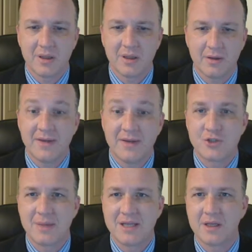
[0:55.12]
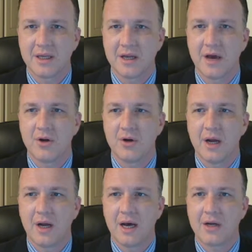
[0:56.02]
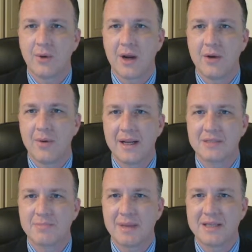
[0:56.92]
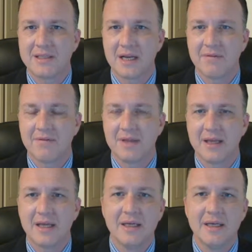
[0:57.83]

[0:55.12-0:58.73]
Fitch basically cut their credit ratings, basically saying if they